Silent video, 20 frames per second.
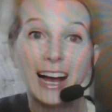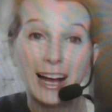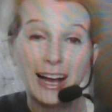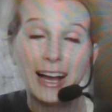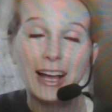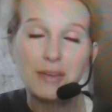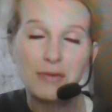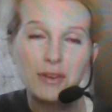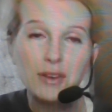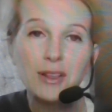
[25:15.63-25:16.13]

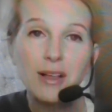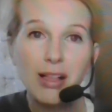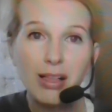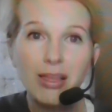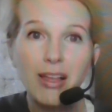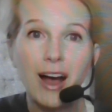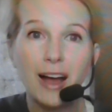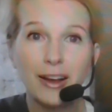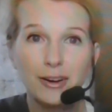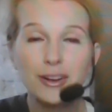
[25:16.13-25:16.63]
I feel a
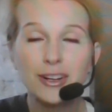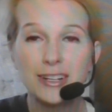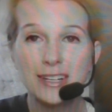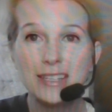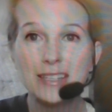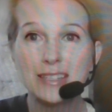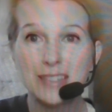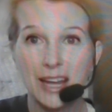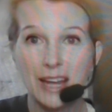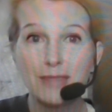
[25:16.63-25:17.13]
lot are going to
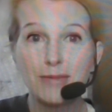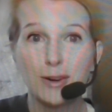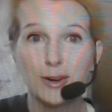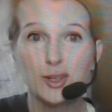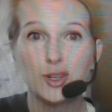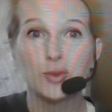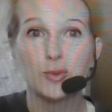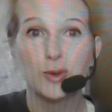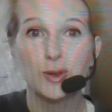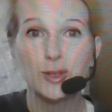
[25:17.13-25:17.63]
stay
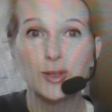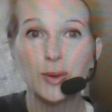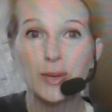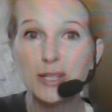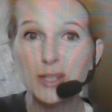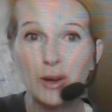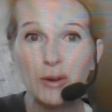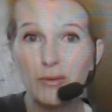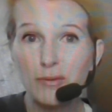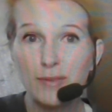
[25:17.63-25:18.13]
virtual. So I
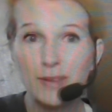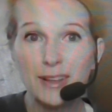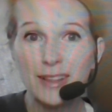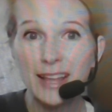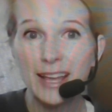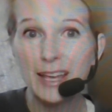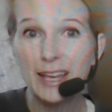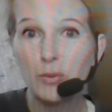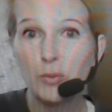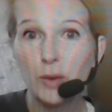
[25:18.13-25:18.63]
don't feel
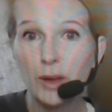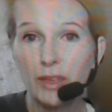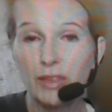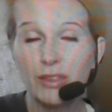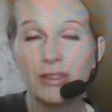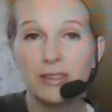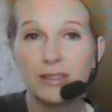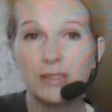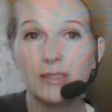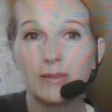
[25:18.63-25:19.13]
like
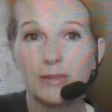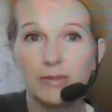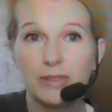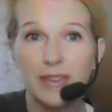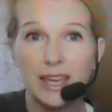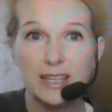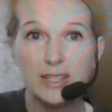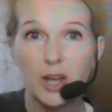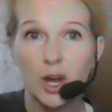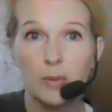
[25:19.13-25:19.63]
with
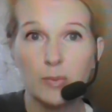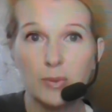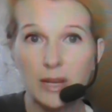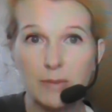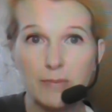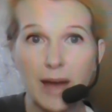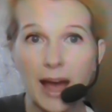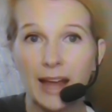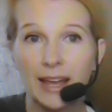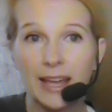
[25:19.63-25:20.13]
things
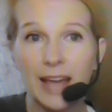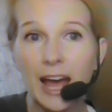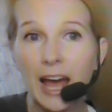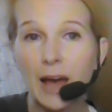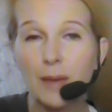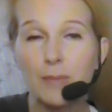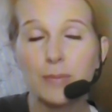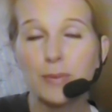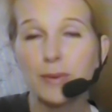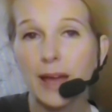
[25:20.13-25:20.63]
opening back
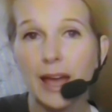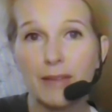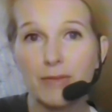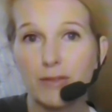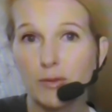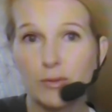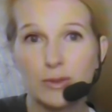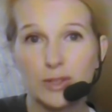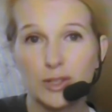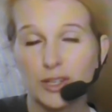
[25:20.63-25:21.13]
up,
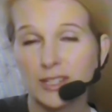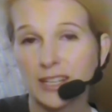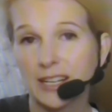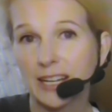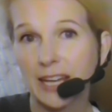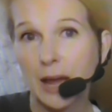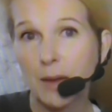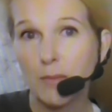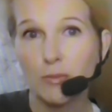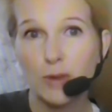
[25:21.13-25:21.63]
everyone's just going
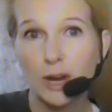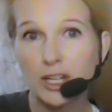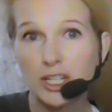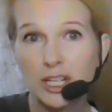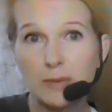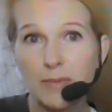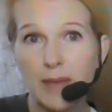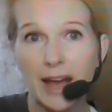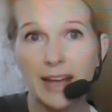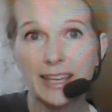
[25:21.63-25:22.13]
to come
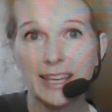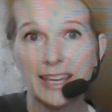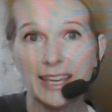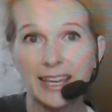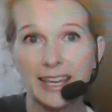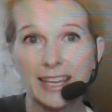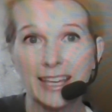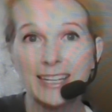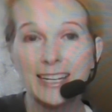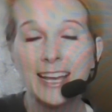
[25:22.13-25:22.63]
rushing back
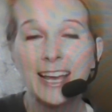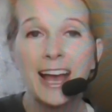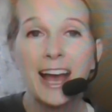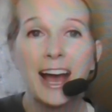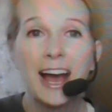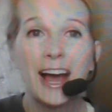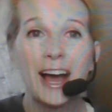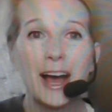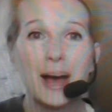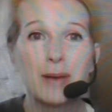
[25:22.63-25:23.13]
in.
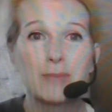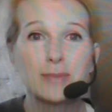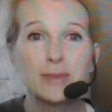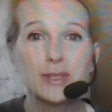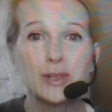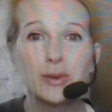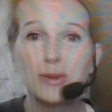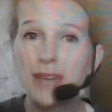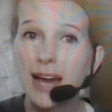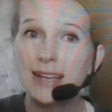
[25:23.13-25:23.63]
So
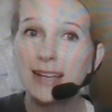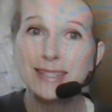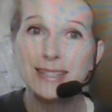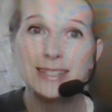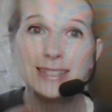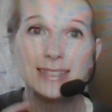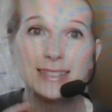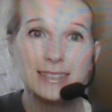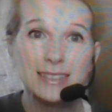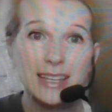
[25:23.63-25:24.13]

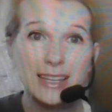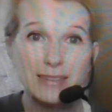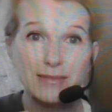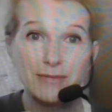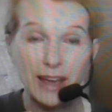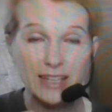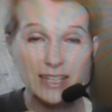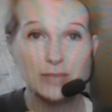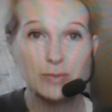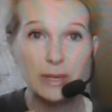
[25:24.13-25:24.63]
yes,
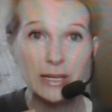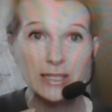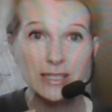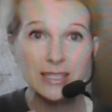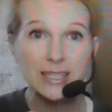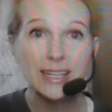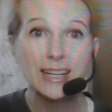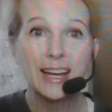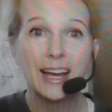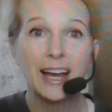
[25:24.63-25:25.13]

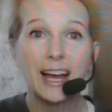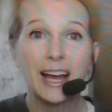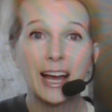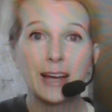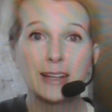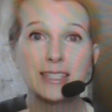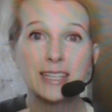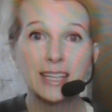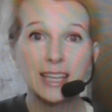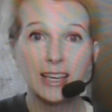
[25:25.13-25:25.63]
investment
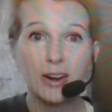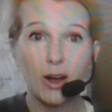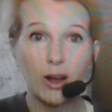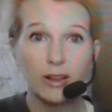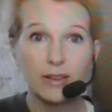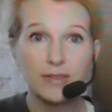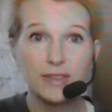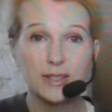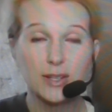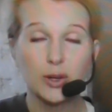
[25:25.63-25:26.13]
to get
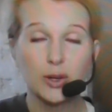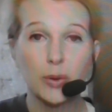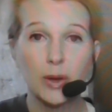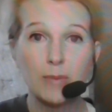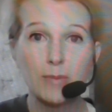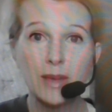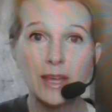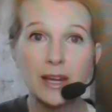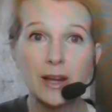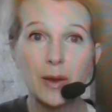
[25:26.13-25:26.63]
all of this
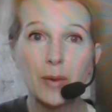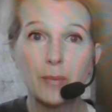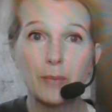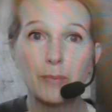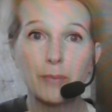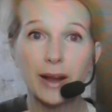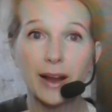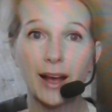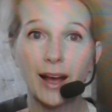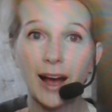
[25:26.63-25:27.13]
equipment,
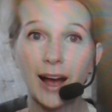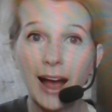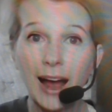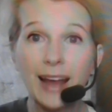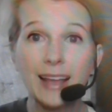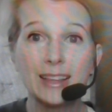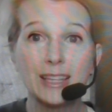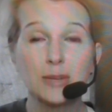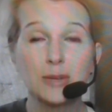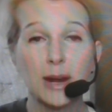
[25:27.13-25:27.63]
but
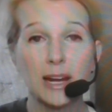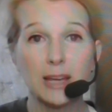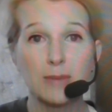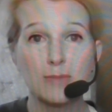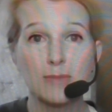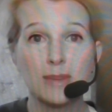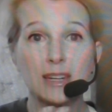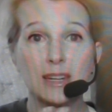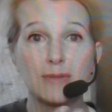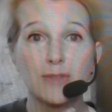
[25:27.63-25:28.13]
highly
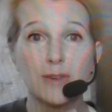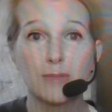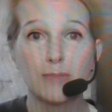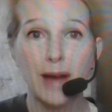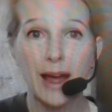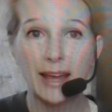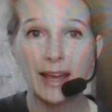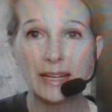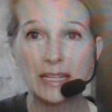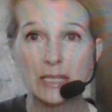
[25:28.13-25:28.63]
recommend it from
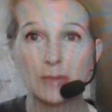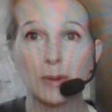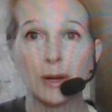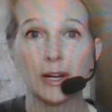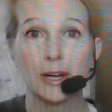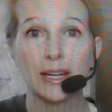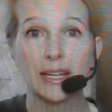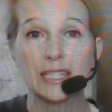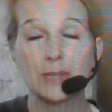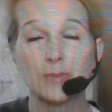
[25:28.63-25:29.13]
my
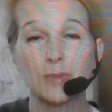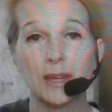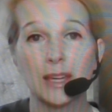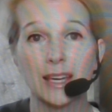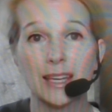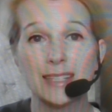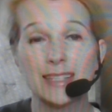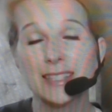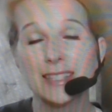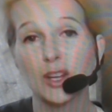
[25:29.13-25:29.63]
experience
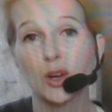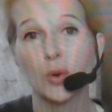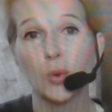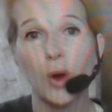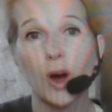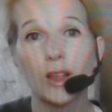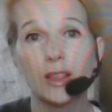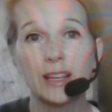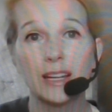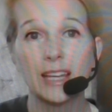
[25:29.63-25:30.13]
because the
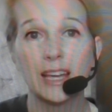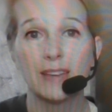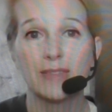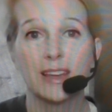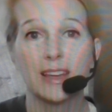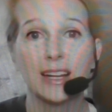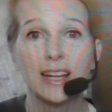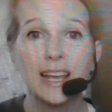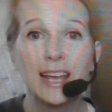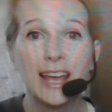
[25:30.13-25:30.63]
quality of
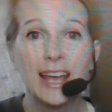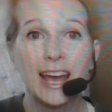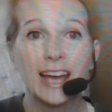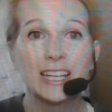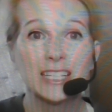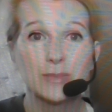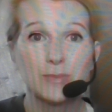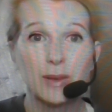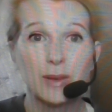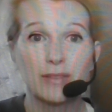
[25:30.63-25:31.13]
it
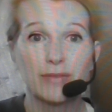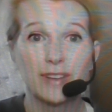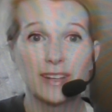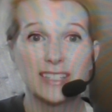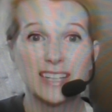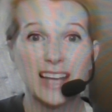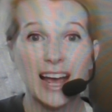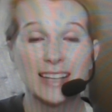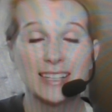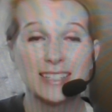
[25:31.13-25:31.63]
has been
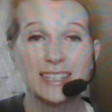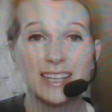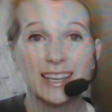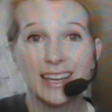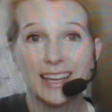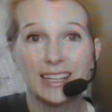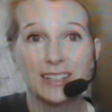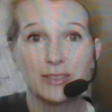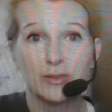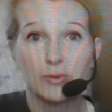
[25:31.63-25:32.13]
fantastic,
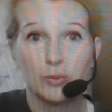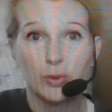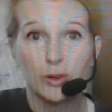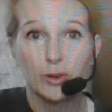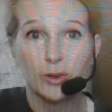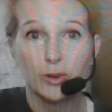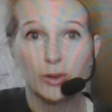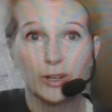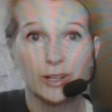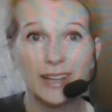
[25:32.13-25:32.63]
and we're
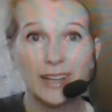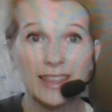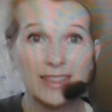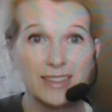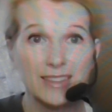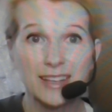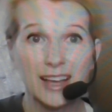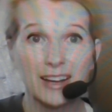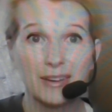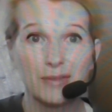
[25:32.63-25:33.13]
in this
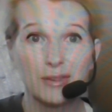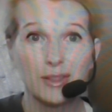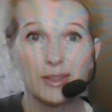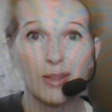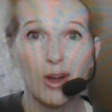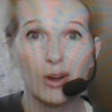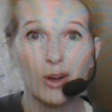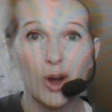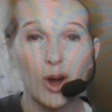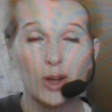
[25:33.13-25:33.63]
kind of for the
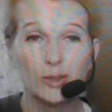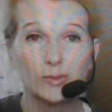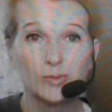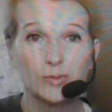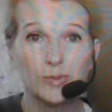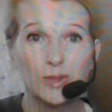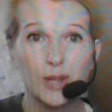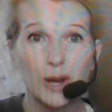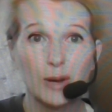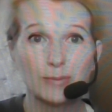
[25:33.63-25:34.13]
long haul.
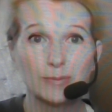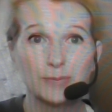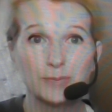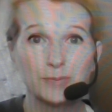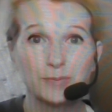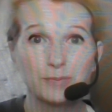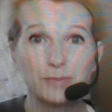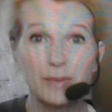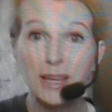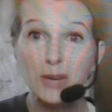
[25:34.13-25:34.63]
So
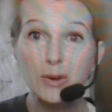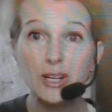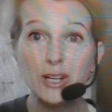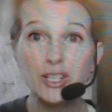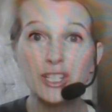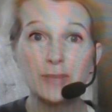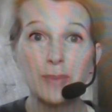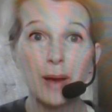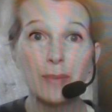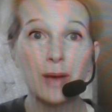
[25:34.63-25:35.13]
if any
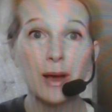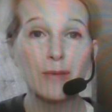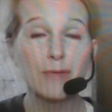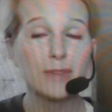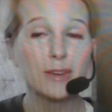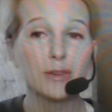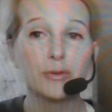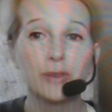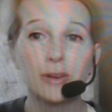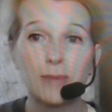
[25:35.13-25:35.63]
questions pop up,
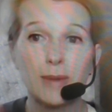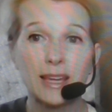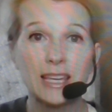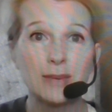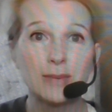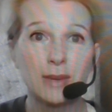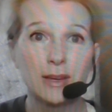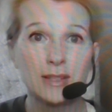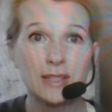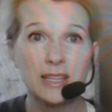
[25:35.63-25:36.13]
feel free. My
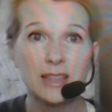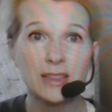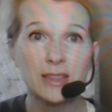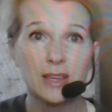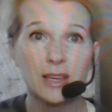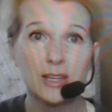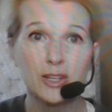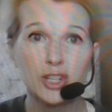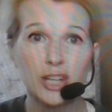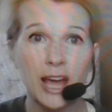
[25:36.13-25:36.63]
email's in
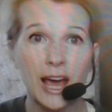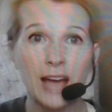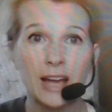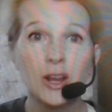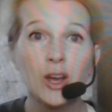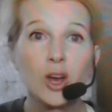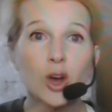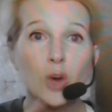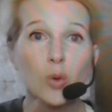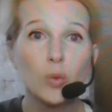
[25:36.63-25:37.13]
the
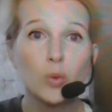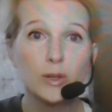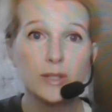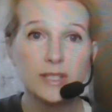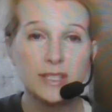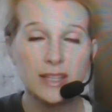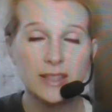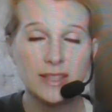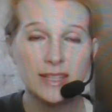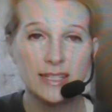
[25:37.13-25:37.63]
chat. We'll
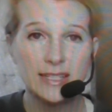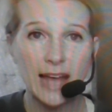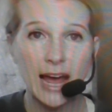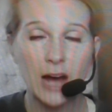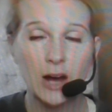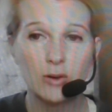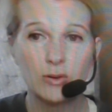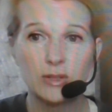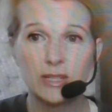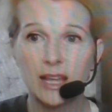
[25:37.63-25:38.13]
send this
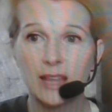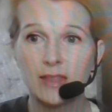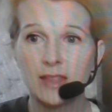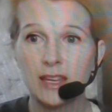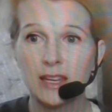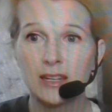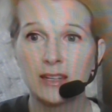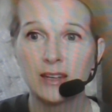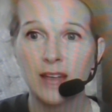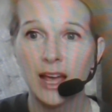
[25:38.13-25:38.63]
out, and
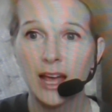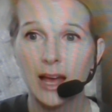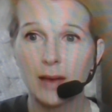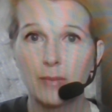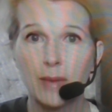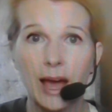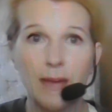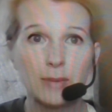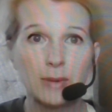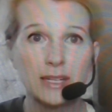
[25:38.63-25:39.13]
then
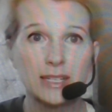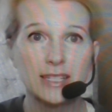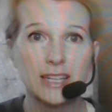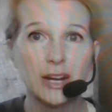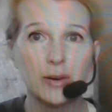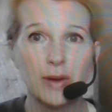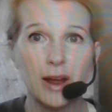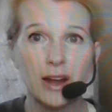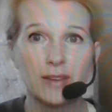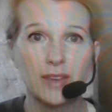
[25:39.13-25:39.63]
happy to
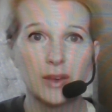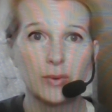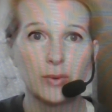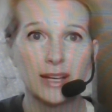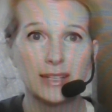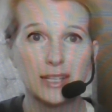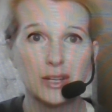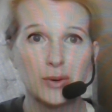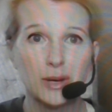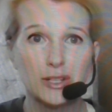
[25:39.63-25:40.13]
stay around if anyone
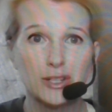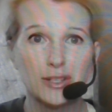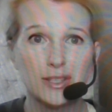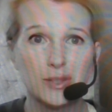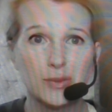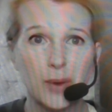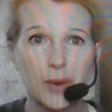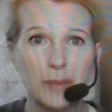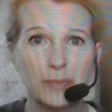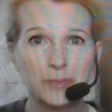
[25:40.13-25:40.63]
has any questions
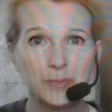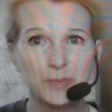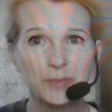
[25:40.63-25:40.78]
as well.